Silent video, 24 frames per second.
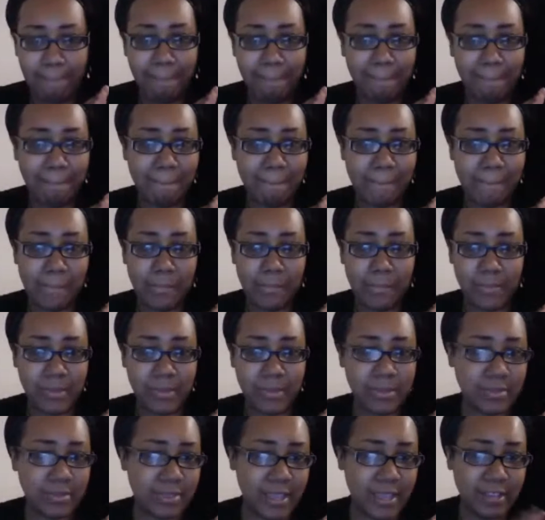
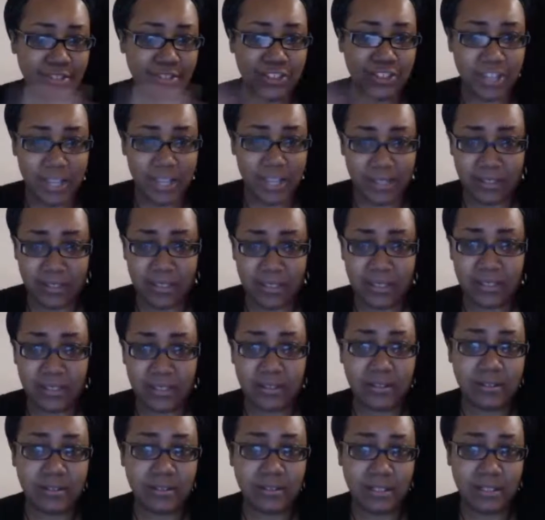that
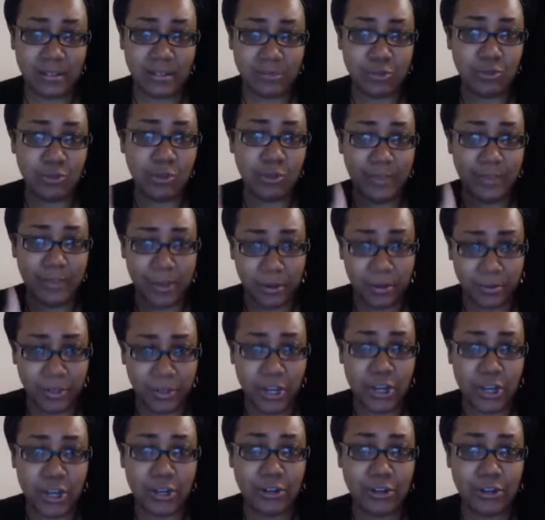chanting seems to
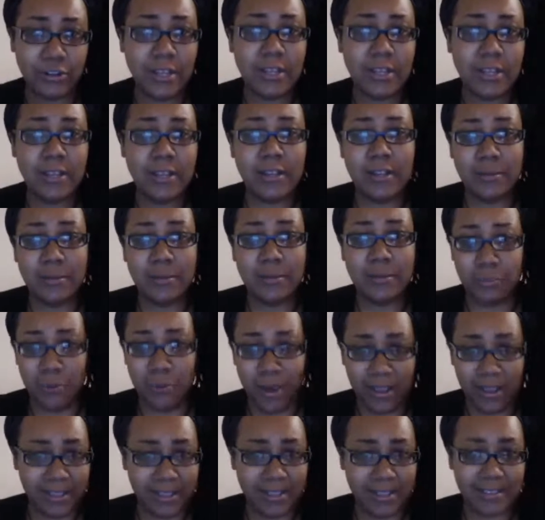have helped her
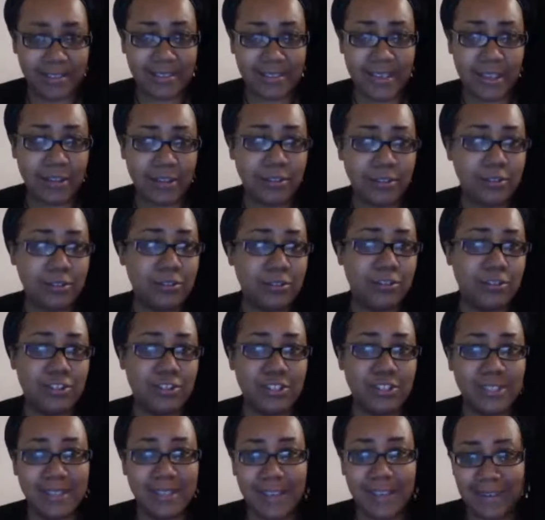break that
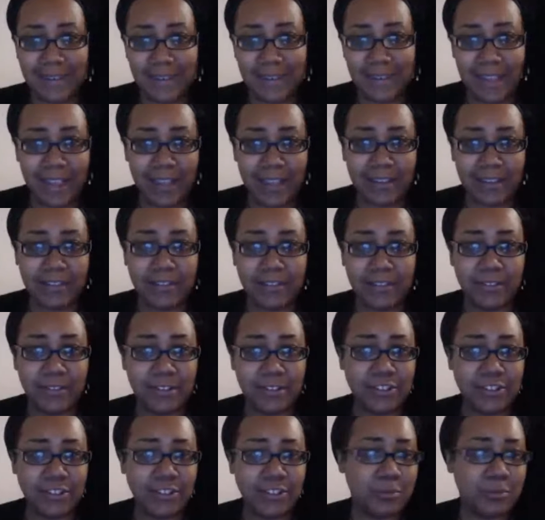cycle. She had gotten tired
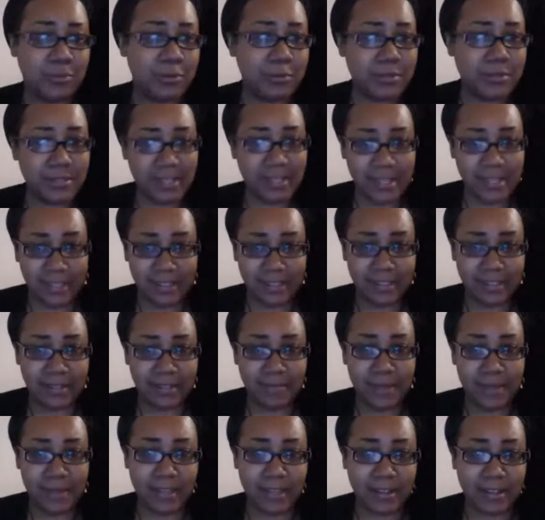of it and she whooped his
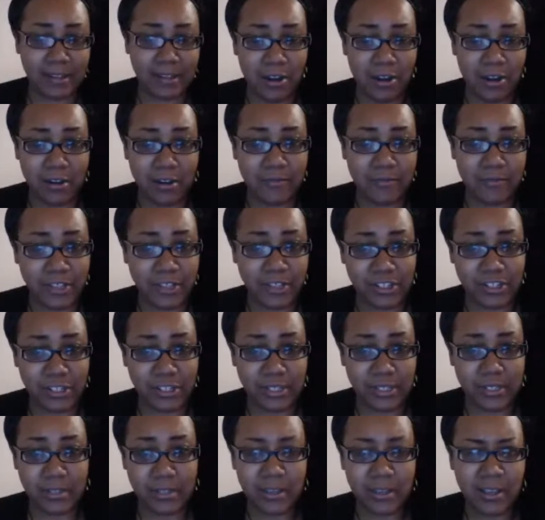ass in the back of the car
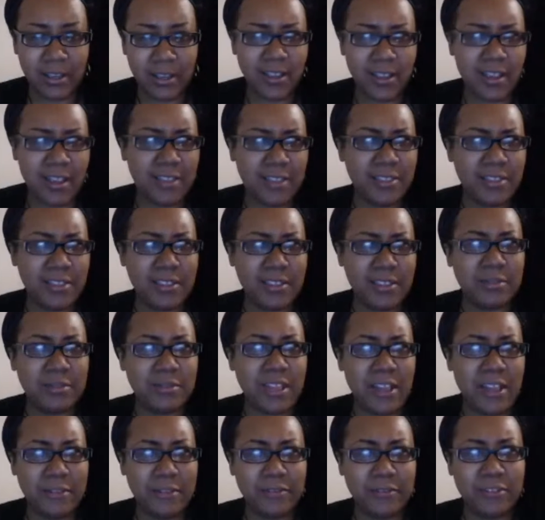eventually. I think that
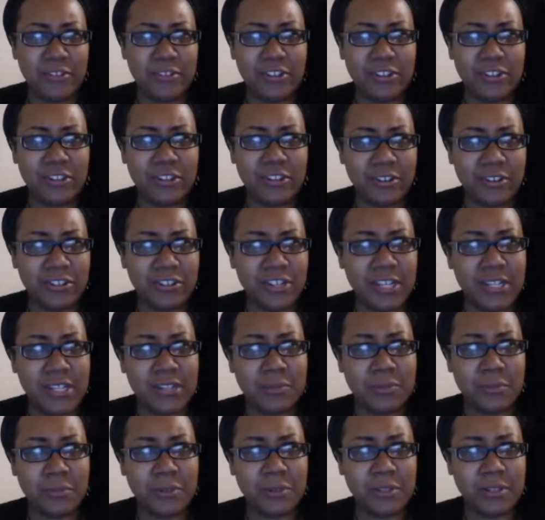was after she started
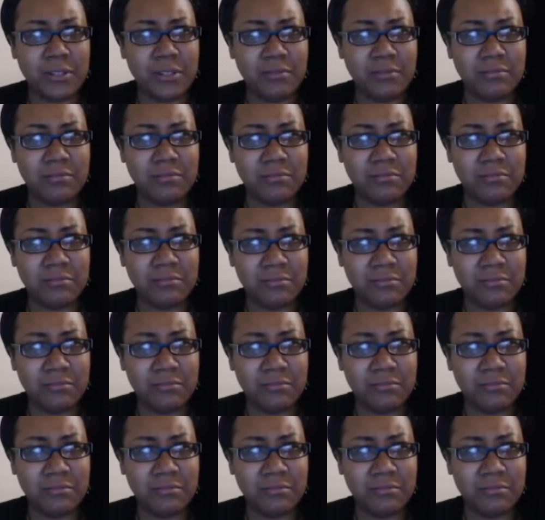chanting, wasn't it?